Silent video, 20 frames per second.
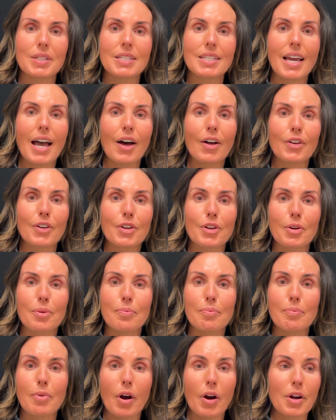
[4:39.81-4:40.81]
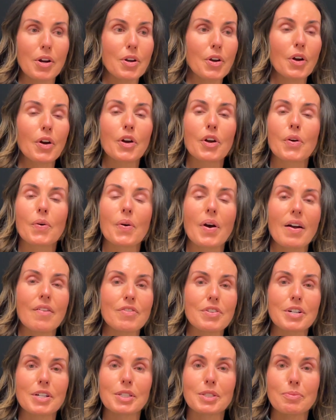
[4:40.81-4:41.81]
tell your partner or
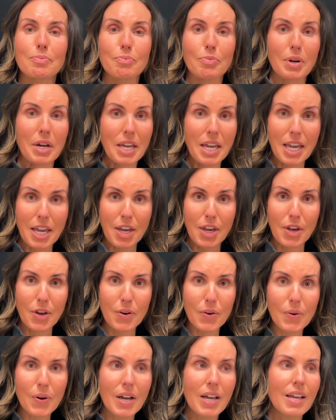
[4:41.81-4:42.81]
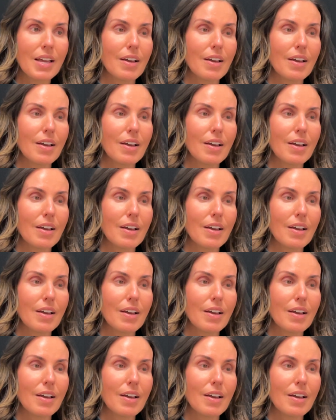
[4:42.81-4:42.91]
whoever is bringing you,